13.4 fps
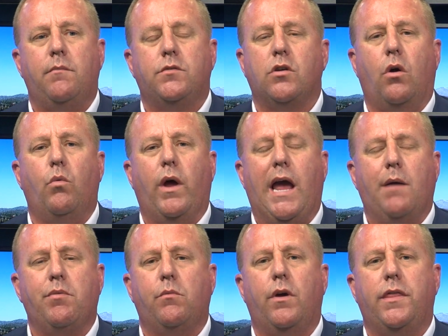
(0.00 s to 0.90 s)
So what
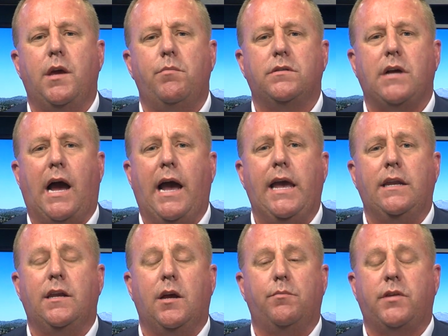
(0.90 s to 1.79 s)
happened with them is I
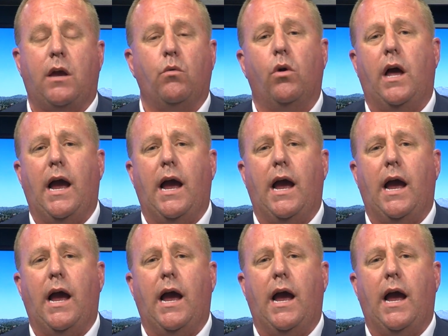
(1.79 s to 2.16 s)
ended up saying, well,